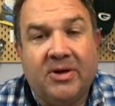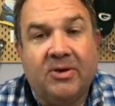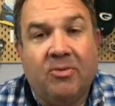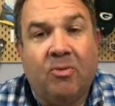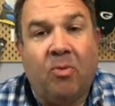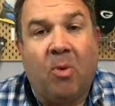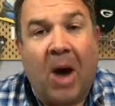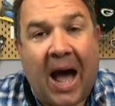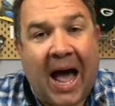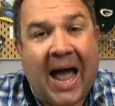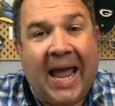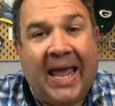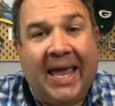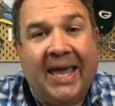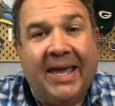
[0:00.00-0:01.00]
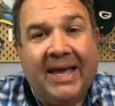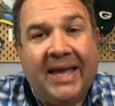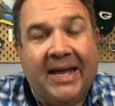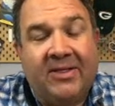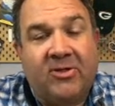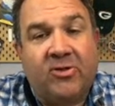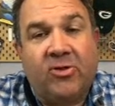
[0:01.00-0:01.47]
Why?
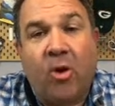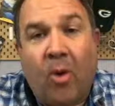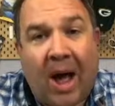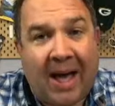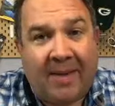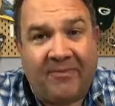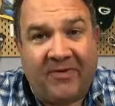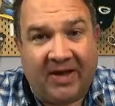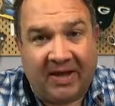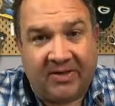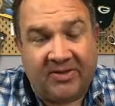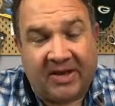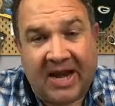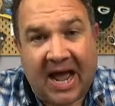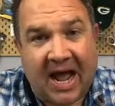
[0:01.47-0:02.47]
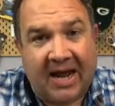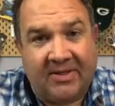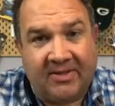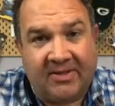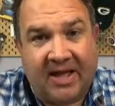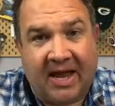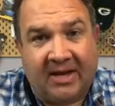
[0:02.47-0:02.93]
It's so obvious in
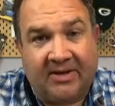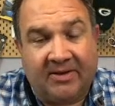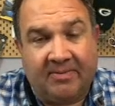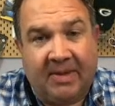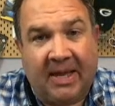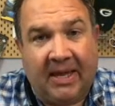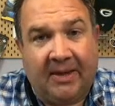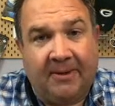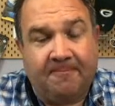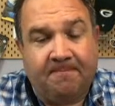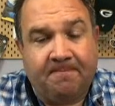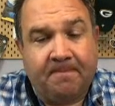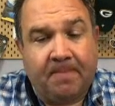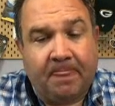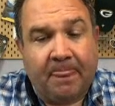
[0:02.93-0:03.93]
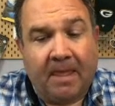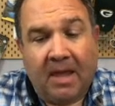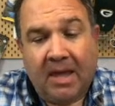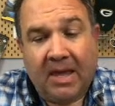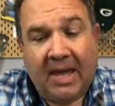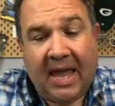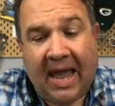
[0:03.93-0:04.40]
hindsight to me.
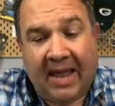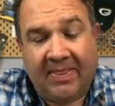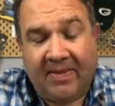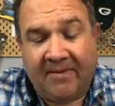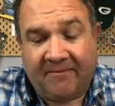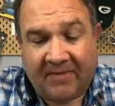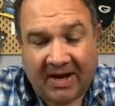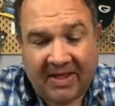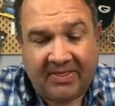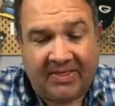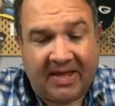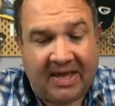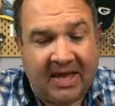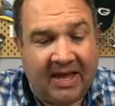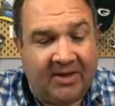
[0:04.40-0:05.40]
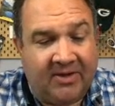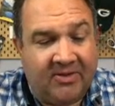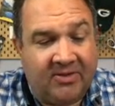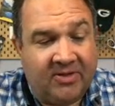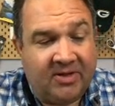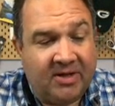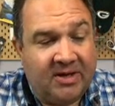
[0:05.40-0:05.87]
And the funny thing
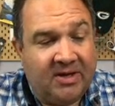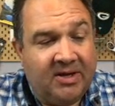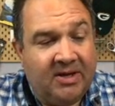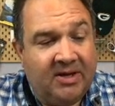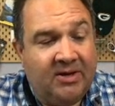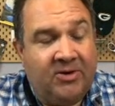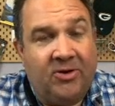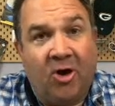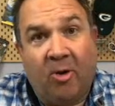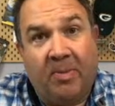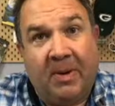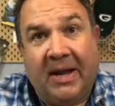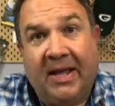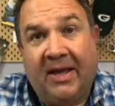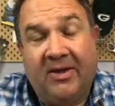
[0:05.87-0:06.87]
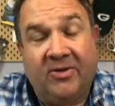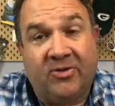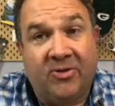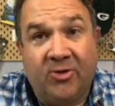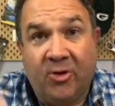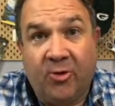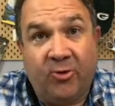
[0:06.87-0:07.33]
is, nobody's
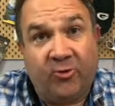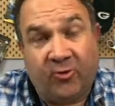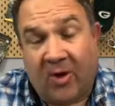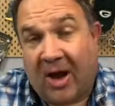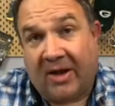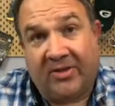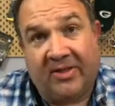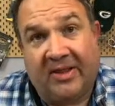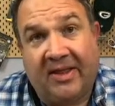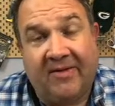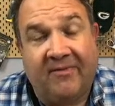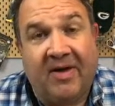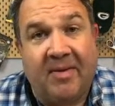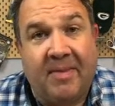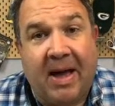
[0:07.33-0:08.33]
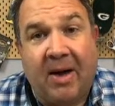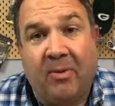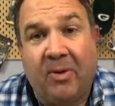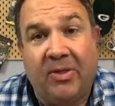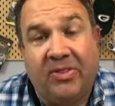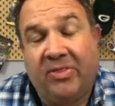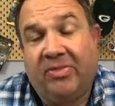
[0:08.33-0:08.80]
new trucks that they've come out
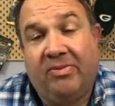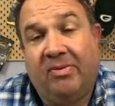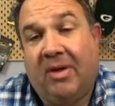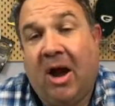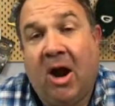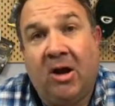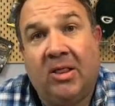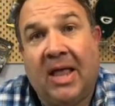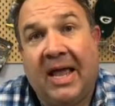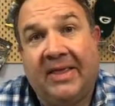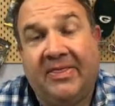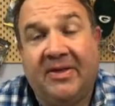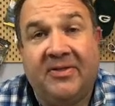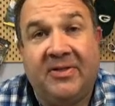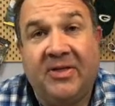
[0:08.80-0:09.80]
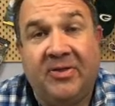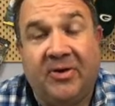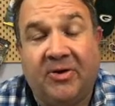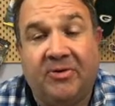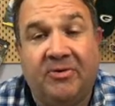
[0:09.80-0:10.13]
with are like this either.